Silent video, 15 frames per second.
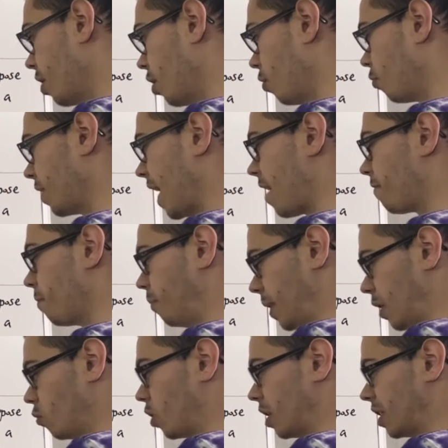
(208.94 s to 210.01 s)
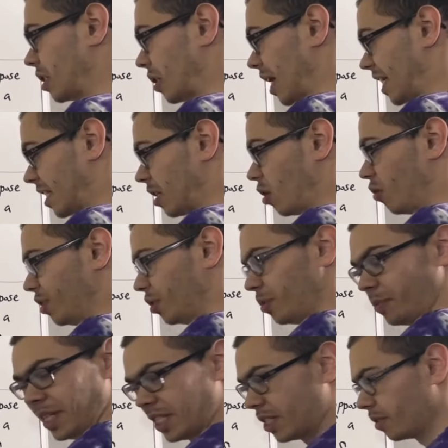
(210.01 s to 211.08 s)
we have B1 is less than or equal to
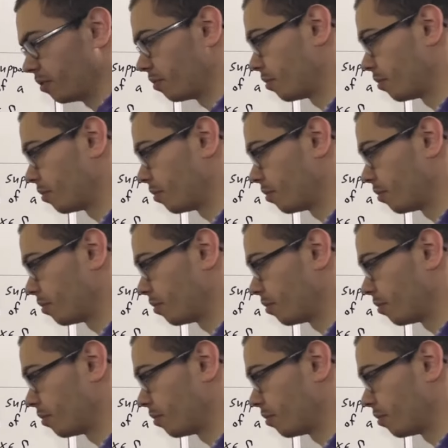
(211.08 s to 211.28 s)
B2.